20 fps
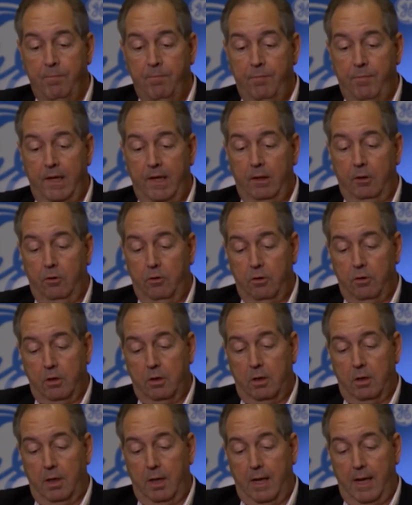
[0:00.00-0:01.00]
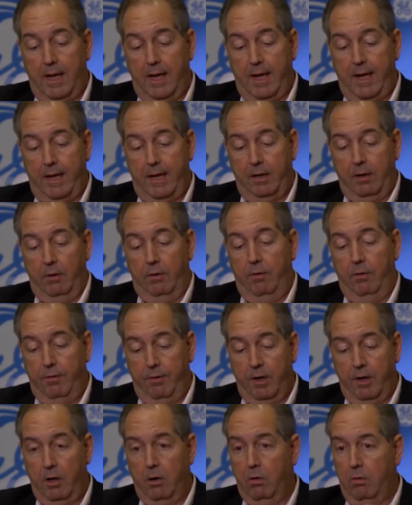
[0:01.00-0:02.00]
they look at
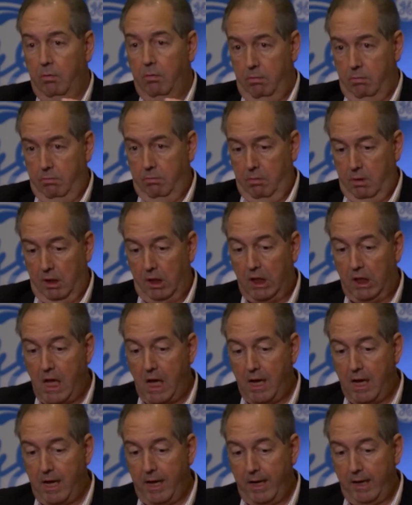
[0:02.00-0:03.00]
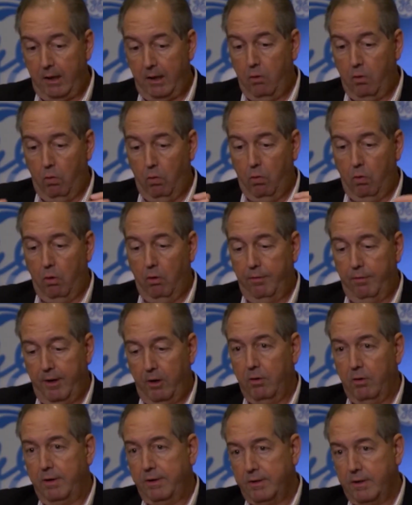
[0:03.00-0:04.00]
their line or
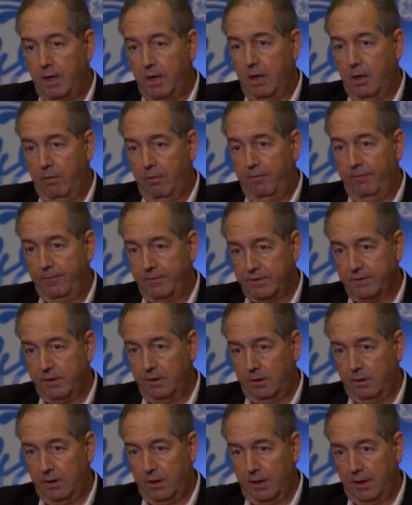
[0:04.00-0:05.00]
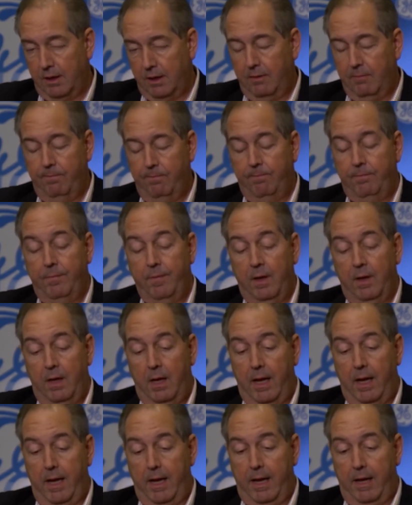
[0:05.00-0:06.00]
their entire facility
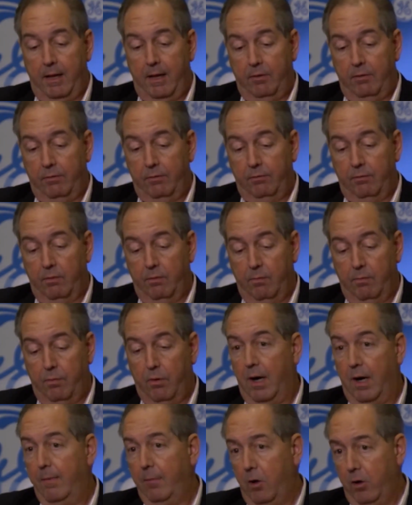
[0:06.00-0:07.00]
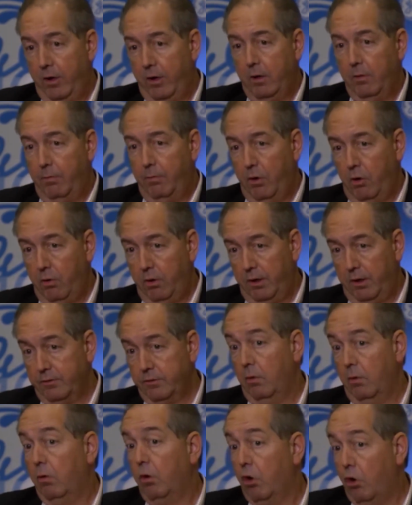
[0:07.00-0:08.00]
as primary components,
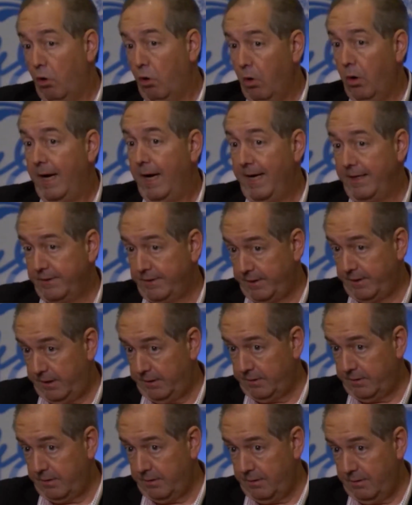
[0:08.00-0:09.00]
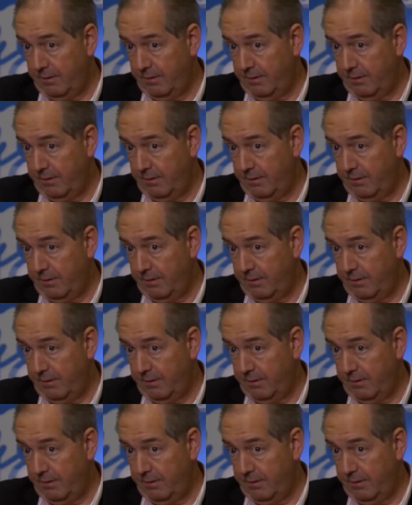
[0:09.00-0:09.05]
core assets.